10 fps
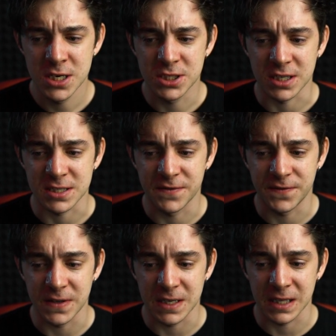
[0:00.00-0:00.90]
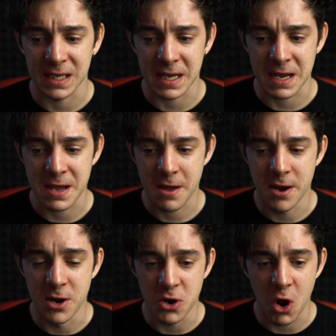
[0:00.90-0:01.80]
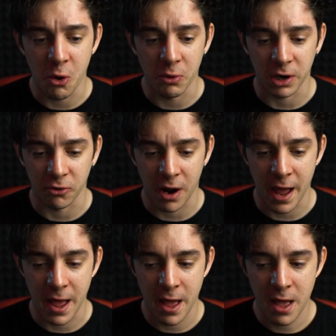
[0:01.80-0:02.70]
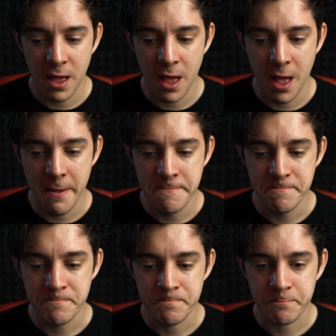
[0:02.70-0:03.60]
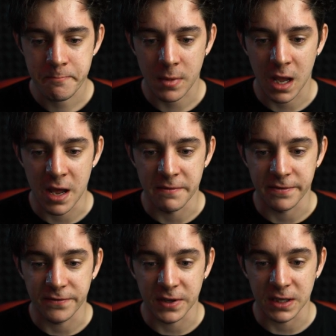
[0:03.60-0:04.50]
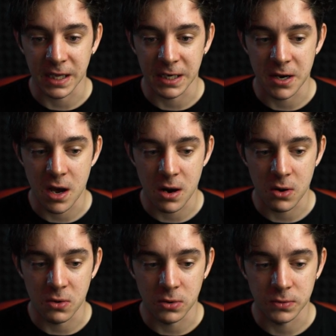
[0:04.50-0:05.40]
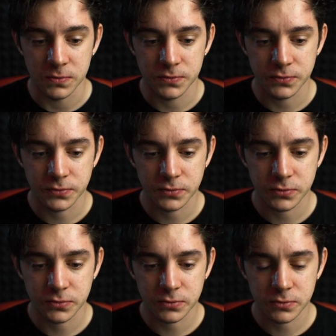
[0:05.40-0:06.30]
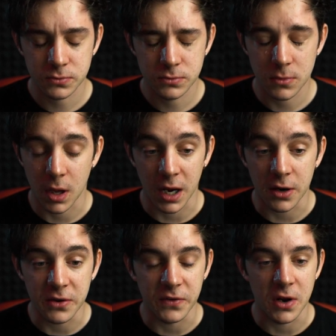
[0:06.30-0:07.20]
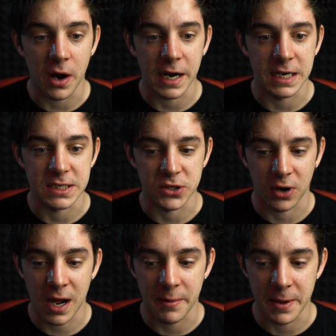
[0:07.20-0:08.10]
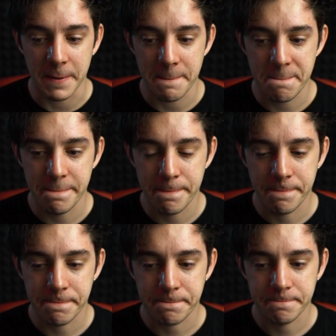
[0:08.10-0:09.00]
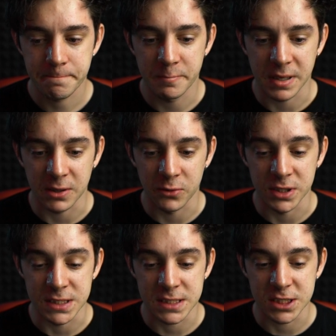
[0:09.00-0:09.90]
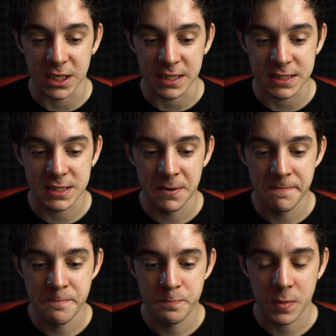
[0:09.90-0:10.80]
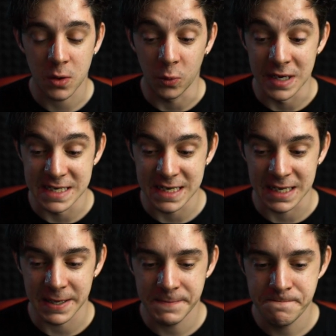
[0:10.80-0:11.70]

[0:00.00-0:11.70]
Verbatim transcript: Just feeling no regret and feeling no I don't even know how to describe it. But it was just we did it.